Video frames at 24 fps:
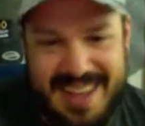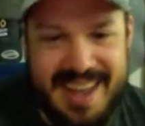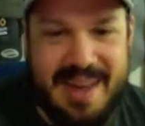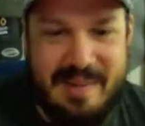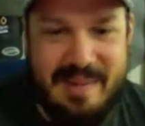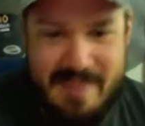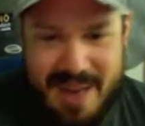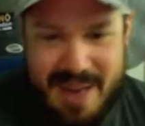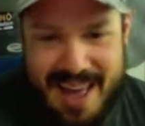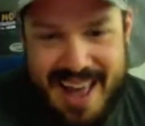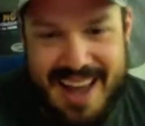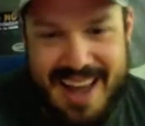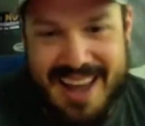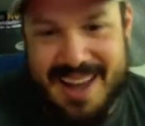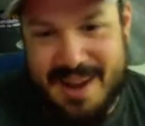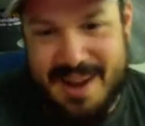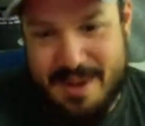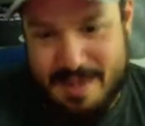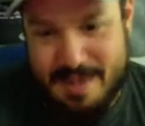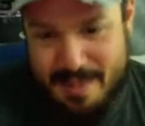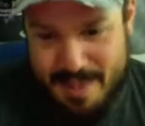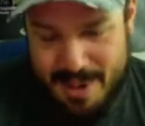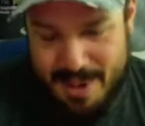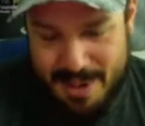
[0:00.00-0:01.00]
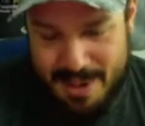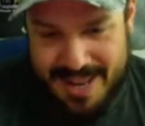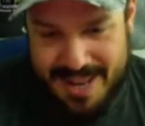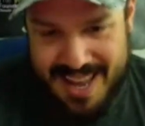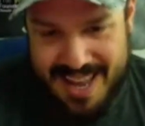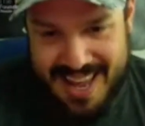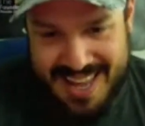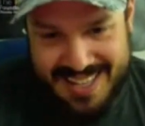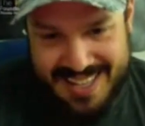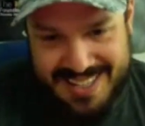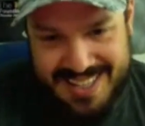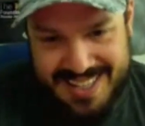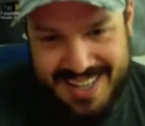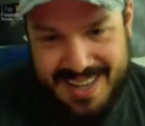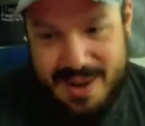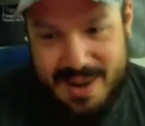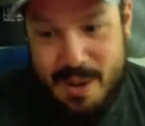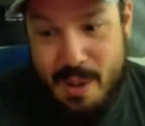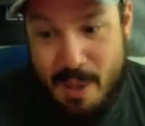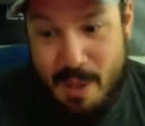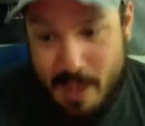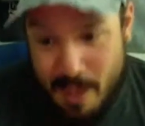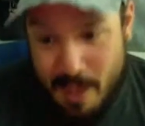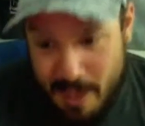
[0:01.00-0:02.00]
and then you take it back and you
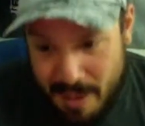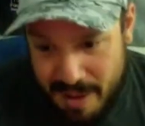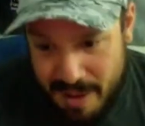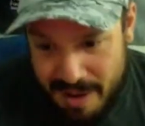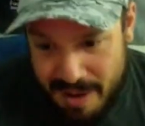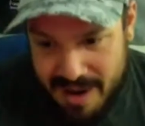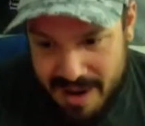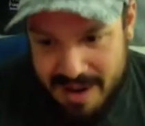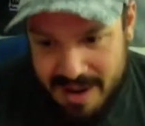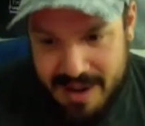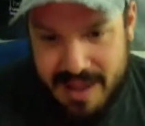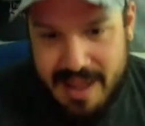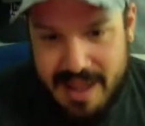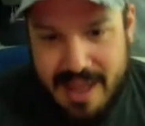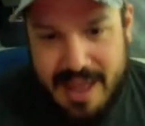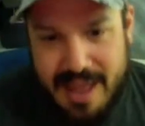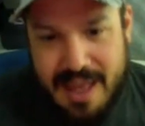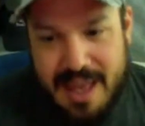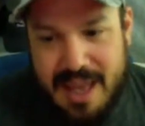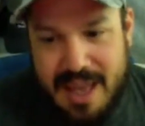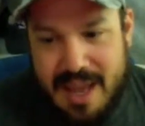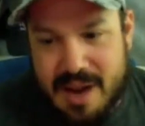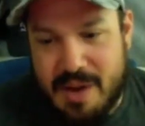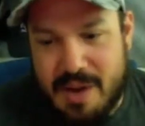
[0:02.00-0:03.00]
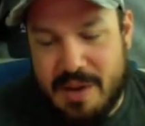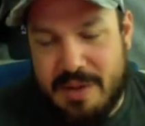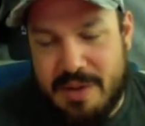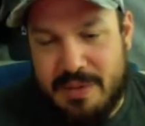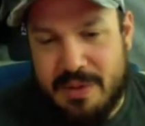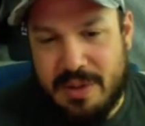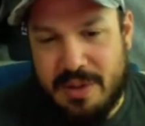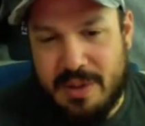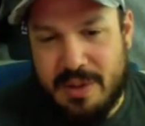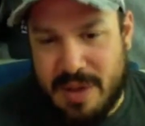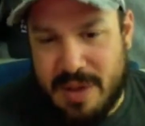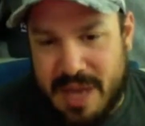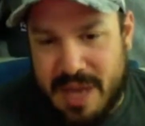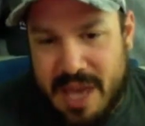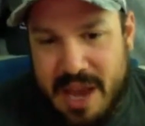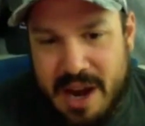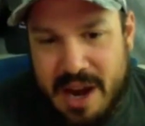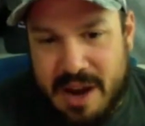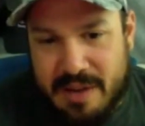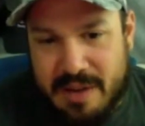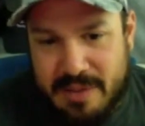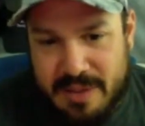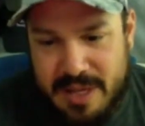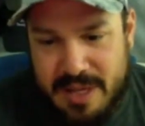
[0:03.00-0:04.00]
broadcast it. Or,
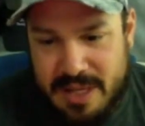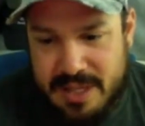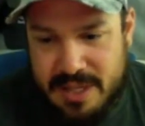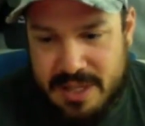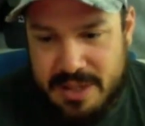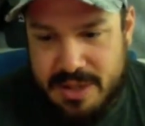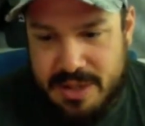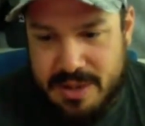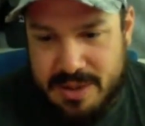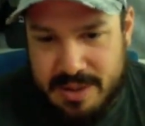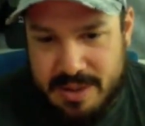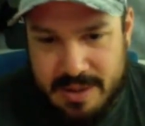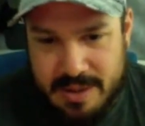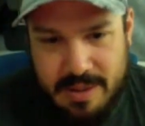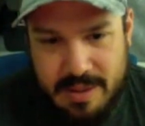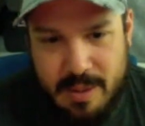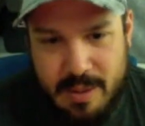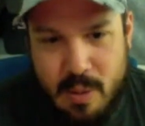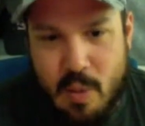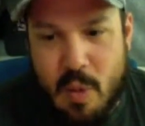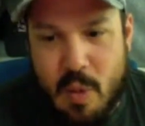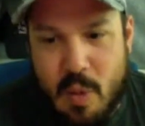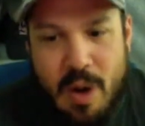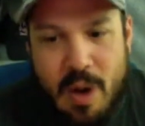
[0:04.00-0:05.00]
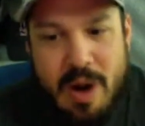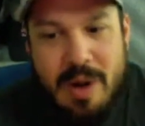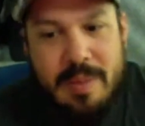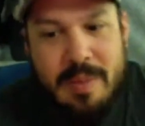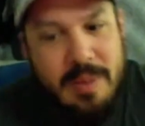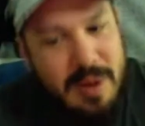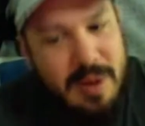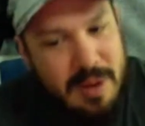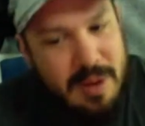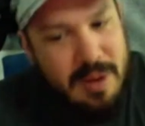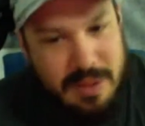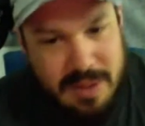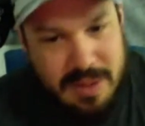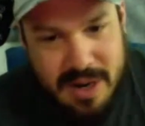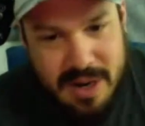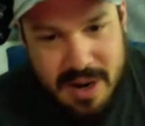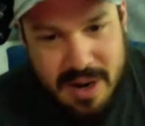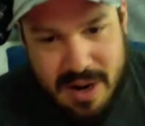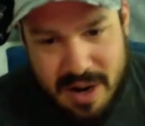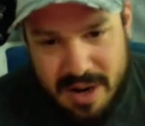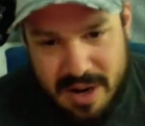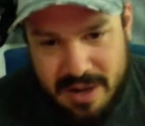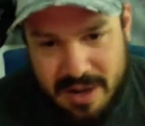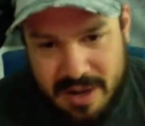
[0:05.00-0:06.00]
if you don't care, if this is your
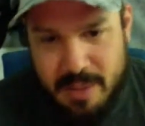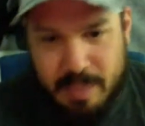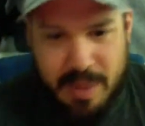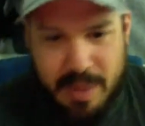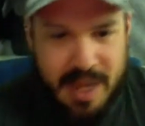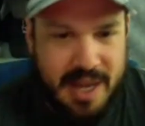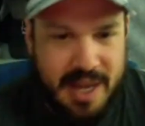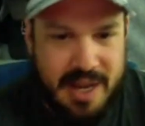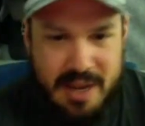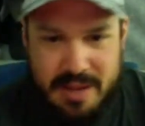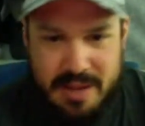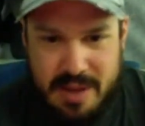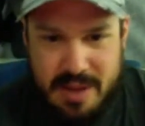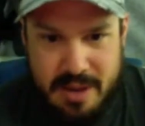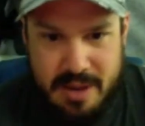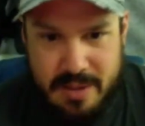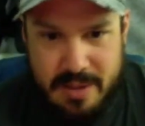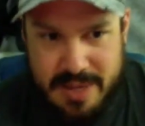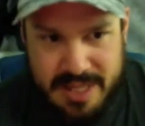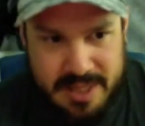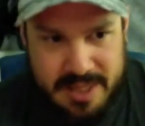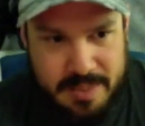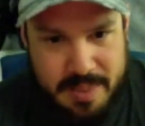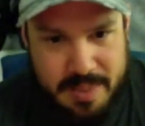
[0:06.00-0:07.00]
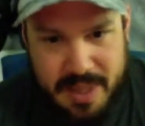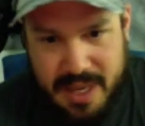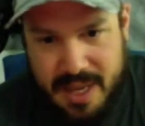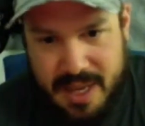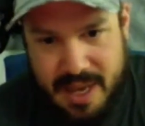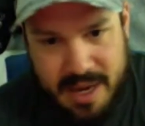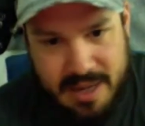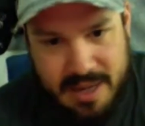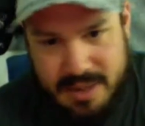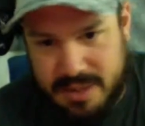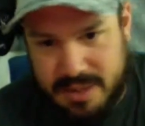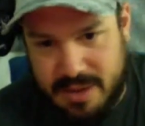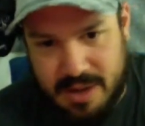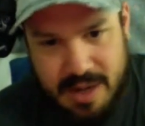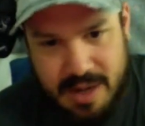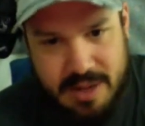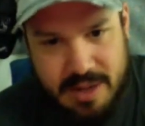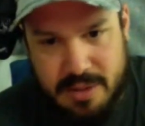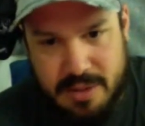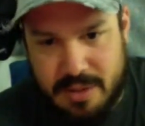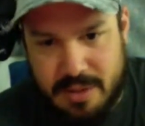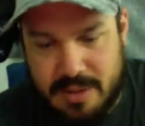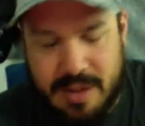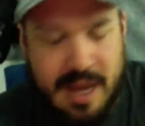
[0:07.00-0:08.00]
warm code card, you plug it in the
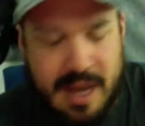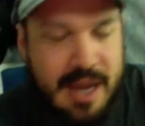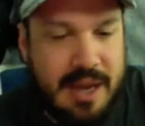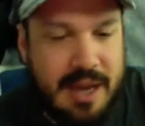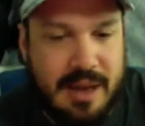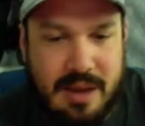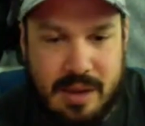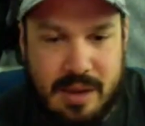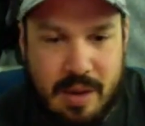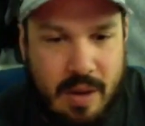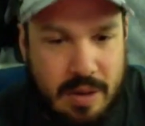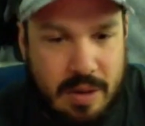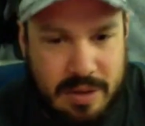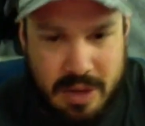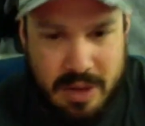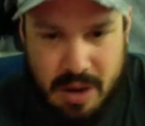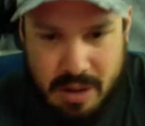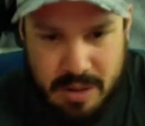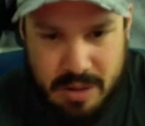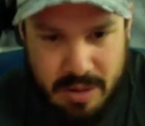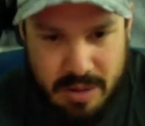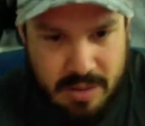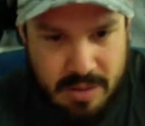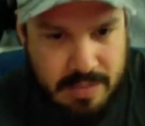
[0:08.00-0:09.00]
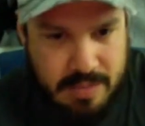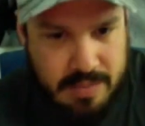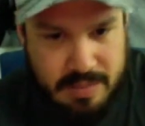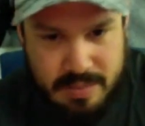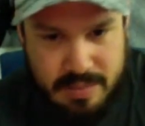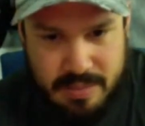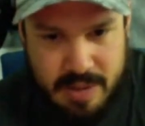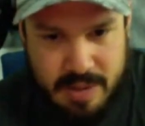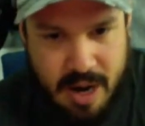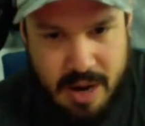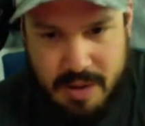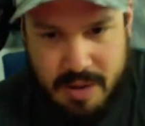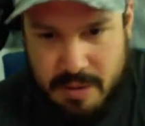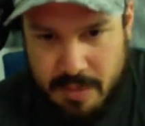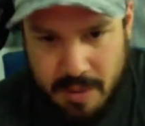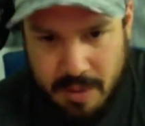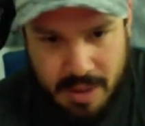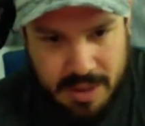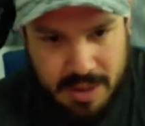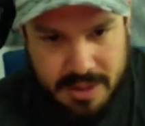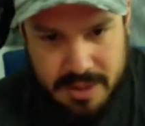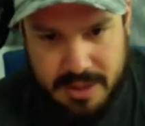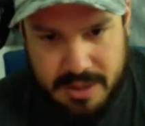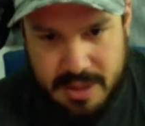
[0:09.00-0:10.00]
USB, and it's going to do like all the other
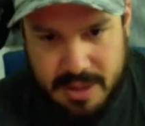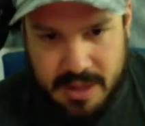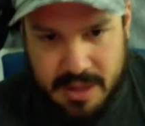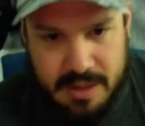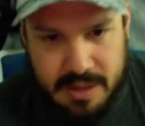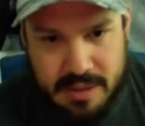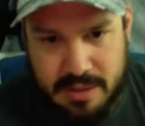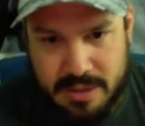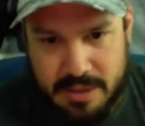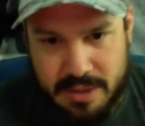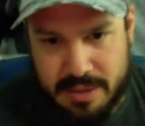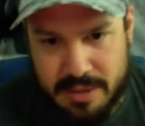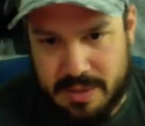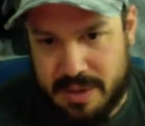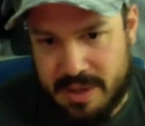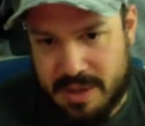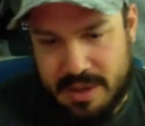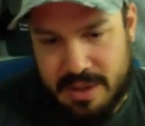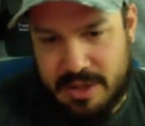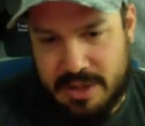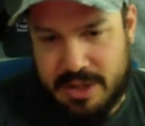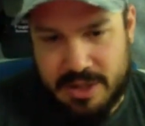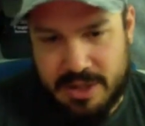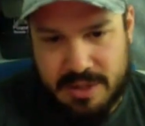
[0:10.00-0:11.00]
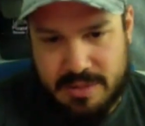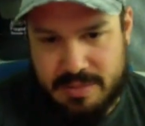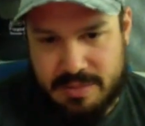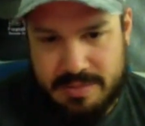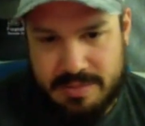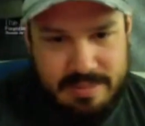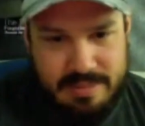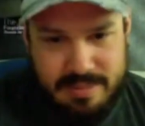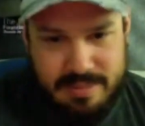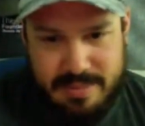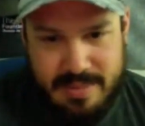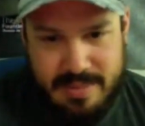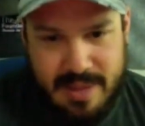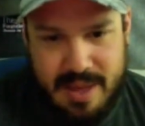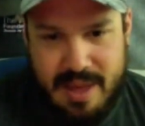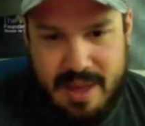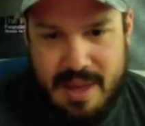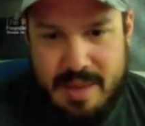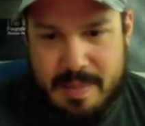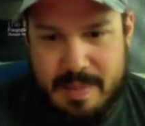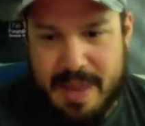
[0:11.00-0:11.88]
hardware wallets that do it. You just